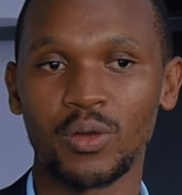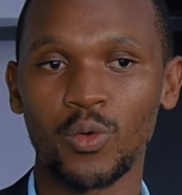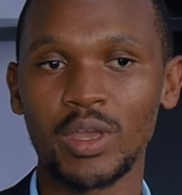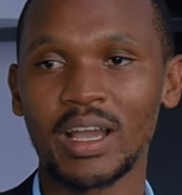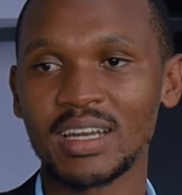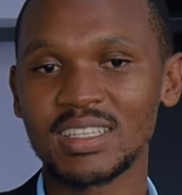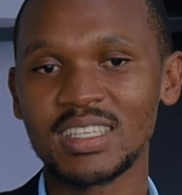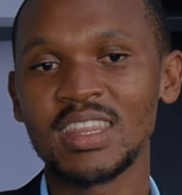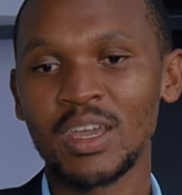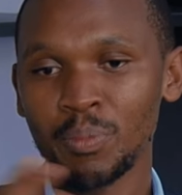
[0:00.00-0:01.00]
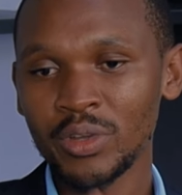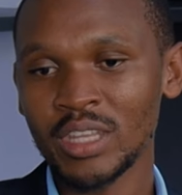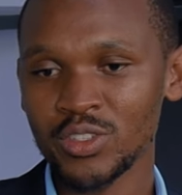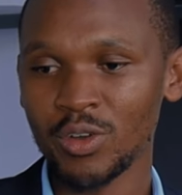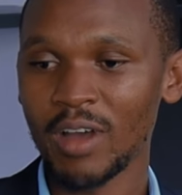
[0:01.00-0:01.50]
we can see the
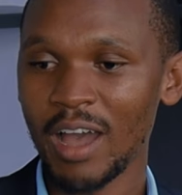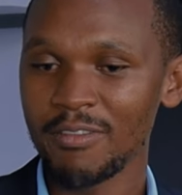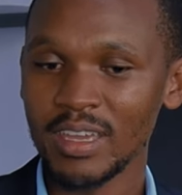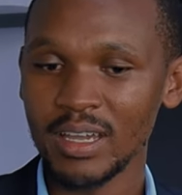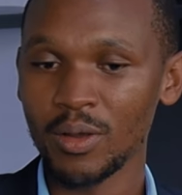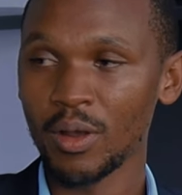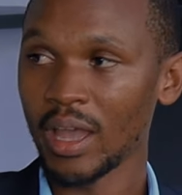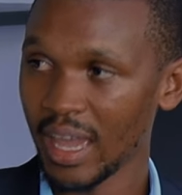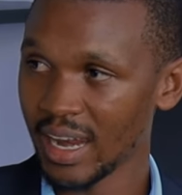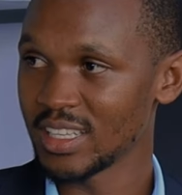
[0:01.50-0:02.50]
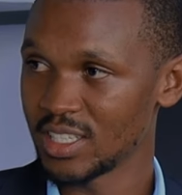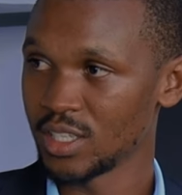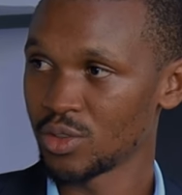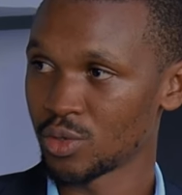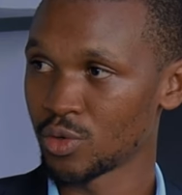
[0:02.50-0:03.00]
importance of having
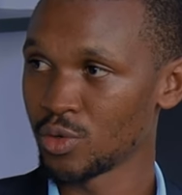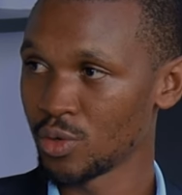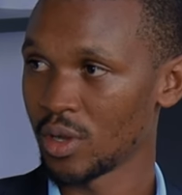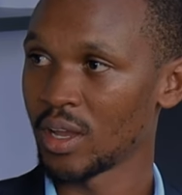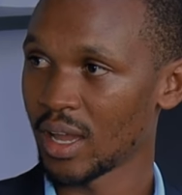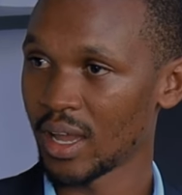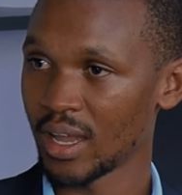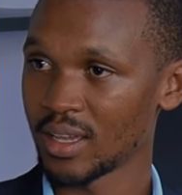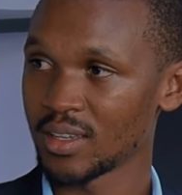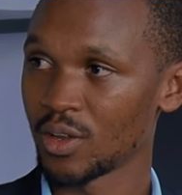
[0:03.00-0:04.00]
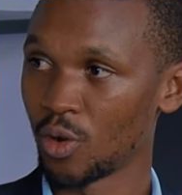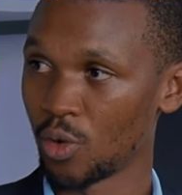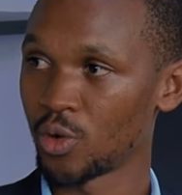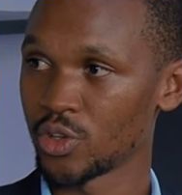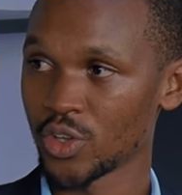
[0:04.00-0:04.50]
energy through uh,
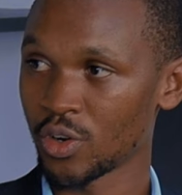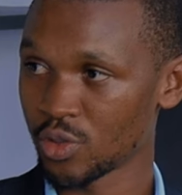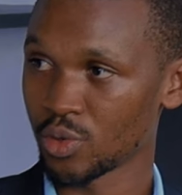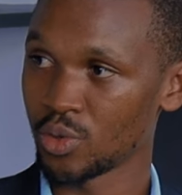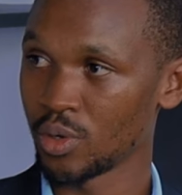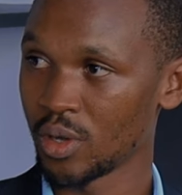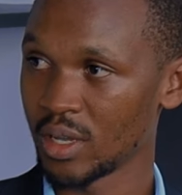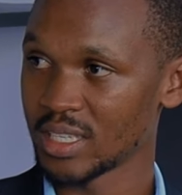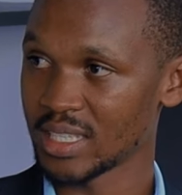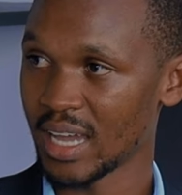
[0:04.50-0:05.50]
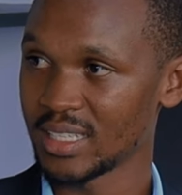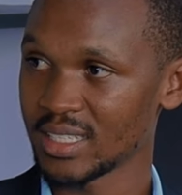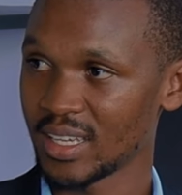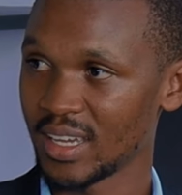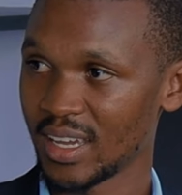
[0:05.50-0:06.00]
glucose or through starch.
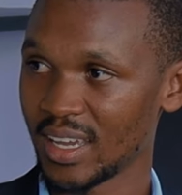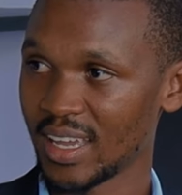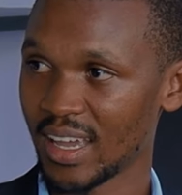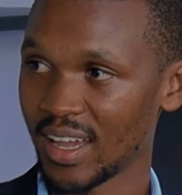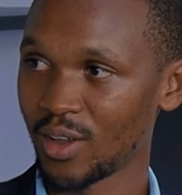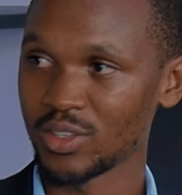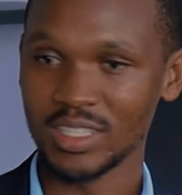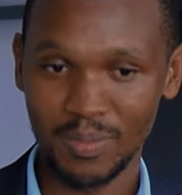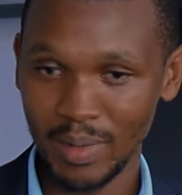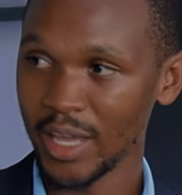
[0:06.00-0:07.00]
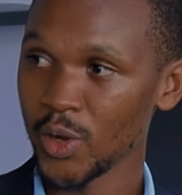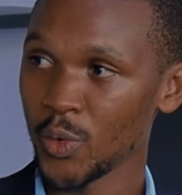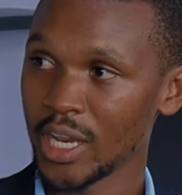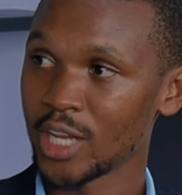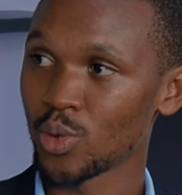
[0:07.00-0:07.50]
Similarly,
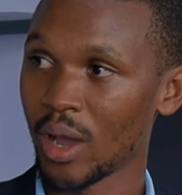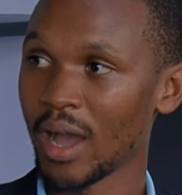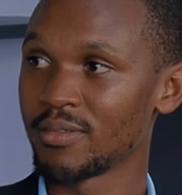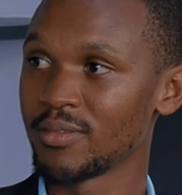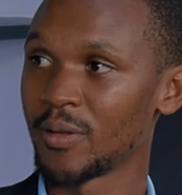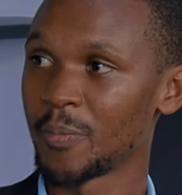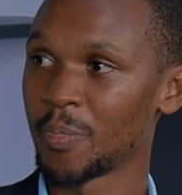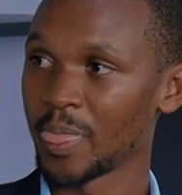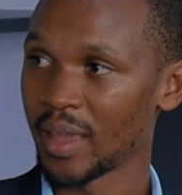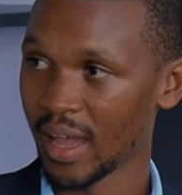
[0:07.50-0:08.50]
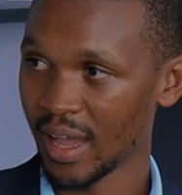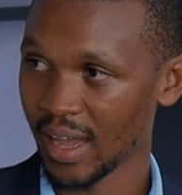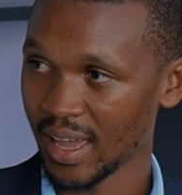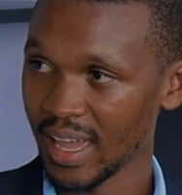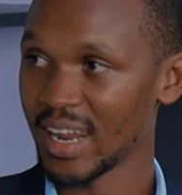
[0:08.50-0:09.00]
we need to have uh,
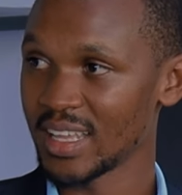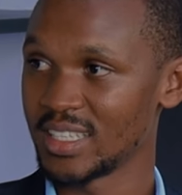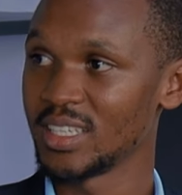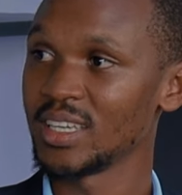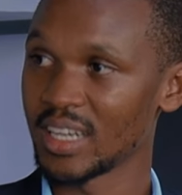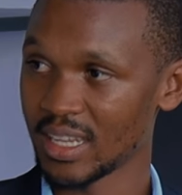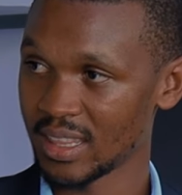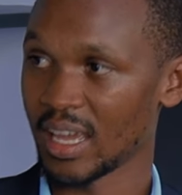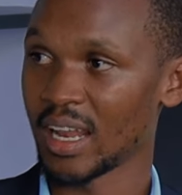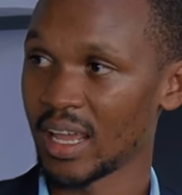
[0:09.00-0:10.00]
energy in the